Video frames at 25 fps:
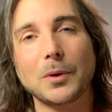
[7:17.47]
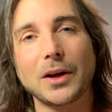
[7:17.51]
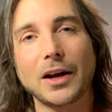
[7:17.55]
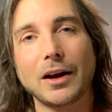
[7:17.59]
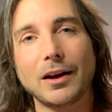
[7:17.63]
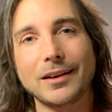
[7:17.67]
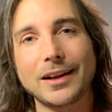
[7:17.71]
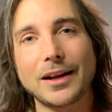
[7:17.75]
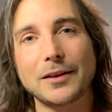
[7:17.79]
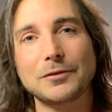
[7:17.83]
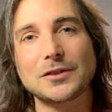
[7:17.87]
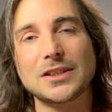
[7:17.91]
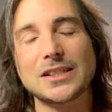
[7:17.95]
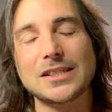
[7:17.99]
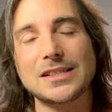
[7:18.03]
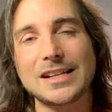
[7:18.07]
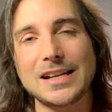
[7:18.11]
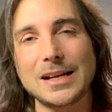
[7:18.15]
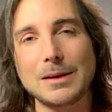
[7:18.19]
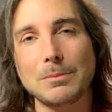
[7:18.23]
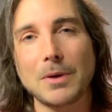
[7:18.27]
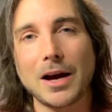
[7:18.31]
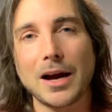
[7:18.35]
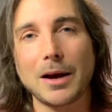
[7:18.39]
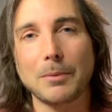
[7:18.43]
We all have to
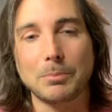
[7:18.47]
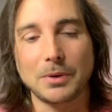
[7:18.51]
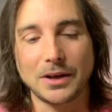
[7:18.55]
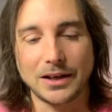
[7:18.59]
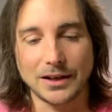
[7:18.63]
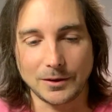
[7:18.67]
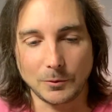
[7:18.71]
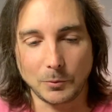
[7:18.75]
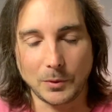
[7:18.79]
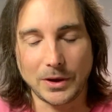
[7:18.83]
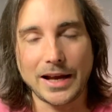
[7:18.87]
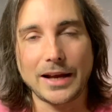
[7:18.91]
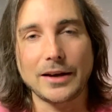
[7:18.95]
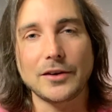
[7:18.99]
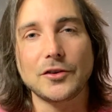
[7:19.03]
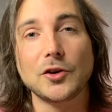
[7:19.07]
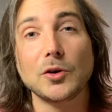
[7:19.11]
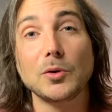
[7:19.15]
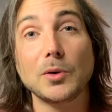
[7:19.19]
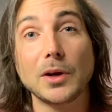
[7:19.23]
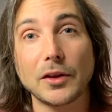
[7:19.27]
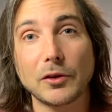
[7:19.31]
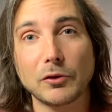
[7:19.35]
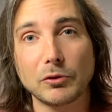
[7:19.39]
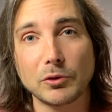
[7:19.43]
team up and it, we
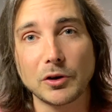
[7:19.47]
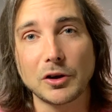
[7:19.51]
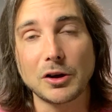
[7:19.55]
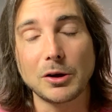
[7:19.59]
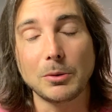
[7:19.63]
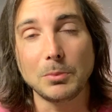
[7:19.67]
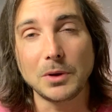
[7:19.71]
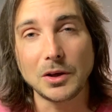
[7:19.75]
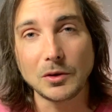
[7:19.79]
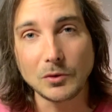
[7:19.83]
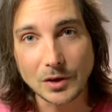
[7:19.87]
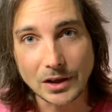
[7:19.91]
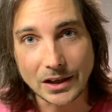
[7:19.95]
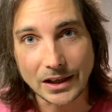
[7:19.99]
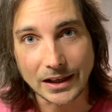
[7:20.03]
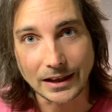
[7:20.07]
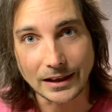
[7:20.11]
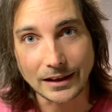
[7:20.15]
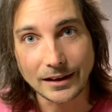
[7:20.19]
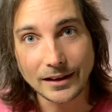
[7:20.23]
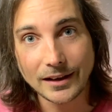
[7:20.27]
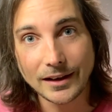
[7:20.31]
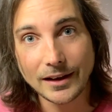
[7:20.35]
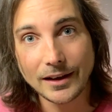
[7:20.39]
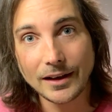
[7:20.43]
do it through
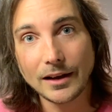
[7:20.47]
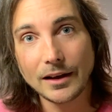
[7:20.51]
community.